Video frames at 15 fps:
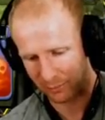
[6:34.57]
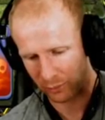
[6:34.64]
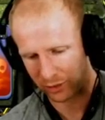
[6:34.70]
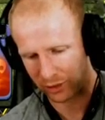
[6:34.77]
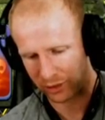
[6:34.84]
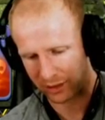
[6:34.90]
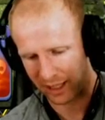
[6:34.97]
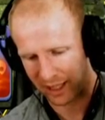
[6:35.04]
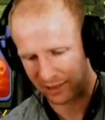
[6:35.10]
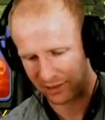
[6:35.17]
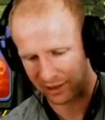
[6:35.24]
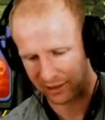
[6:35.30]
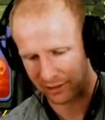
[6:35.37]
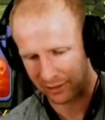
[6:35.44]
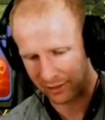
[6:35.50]
We start the
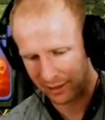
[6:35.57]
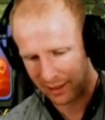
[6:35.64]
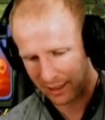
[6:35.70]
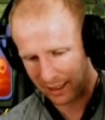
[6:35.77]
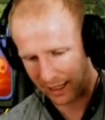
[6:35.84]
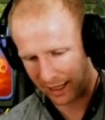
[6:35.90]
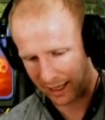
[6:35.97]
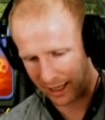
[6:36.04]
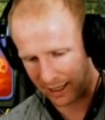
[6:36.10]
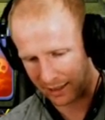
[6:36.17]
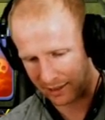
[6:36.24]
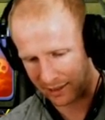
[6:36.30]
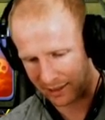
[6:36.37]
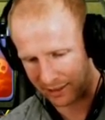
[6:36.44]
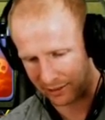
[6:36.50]
haste here
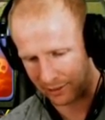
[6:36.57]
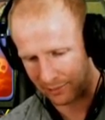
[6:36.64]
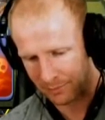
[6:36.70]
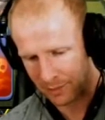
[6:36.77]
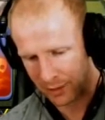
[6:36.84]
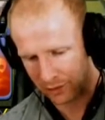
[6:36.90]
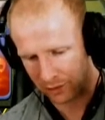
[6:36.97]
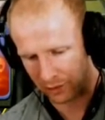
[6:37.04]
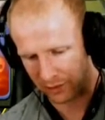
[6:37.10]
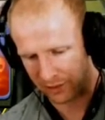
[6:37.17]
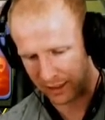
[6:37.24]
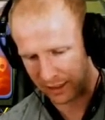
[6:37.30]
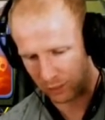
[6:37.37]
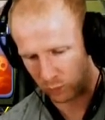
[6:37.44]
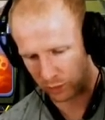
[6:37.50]
and here so that
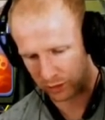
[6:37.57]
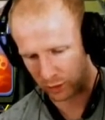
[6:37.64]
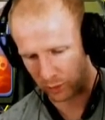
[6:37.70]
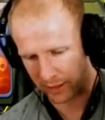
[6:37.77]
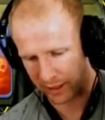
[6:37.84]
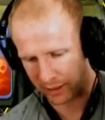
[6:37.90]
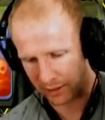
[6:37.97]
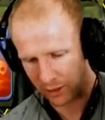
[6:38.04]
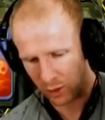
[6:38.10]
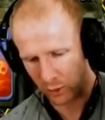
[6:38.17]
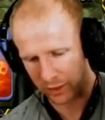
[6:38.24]
they can work their way in.